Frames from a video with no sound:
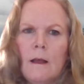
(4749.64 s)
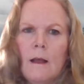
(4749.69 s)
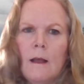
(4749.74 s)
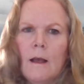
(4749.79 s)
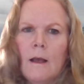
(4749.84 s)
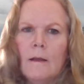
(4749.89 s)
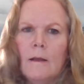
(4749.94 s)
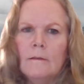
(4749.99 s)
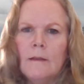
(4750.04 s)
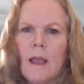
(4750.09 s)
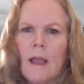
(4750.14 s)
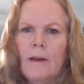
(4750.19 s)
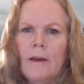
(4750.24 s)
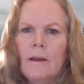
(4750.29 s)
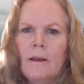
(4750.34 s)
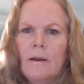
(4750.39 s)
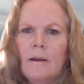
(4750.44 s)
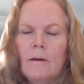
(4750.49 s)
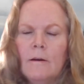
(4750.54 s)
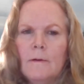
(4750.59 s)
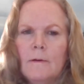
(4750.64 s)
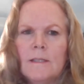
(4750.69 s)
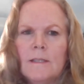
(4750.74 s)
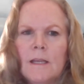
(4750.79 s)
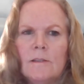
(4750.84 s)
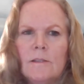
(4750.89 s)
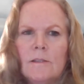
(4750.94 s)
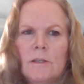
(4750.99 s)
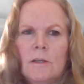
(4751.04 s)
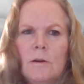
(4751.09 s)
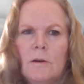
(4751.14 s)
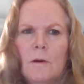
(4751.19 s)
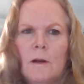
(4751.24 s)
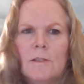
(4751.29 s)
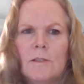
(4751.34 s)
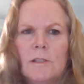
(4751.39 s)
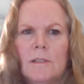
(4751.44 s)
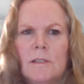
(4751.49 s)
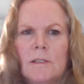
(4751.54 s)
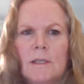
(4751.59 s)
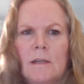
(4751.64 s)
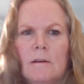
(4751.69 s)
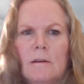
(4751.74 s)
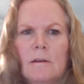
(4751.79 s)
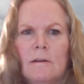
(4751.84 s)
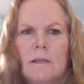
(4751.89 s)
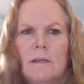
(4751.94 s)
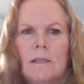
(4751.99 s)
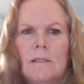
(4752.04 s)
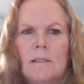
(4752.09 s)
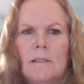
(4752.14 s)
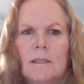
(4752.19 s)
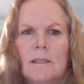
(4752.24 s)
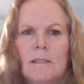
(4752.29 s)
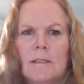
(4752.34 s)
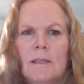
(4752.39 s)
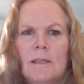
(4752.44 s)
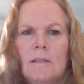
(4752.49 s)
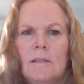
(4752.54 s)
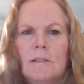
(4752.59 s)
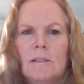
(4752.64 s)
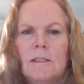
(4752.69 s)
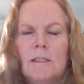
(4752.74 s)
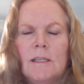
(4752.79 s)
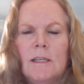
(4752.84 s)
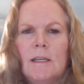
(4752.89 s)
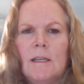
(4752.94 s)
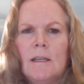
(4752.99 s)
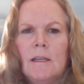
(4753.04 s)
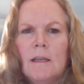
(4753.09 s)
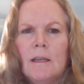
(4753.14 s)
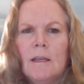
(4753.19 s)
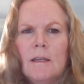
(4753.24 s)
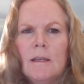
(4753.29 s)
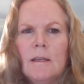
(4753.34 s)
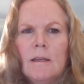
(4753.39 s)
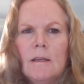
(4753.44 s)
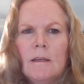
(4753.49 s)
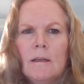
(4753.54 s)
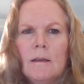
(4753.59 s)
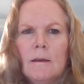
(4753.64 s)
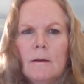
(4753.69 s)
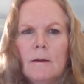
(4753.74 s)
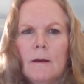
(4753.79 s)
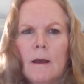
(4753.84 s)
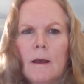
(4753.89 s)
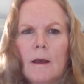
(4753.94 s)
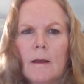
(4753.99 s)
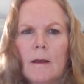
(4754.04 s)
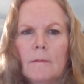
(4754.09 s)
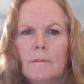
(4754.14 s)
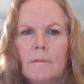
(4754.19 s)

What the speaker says: Larry Hurwitz has two questions here. Is a contingency be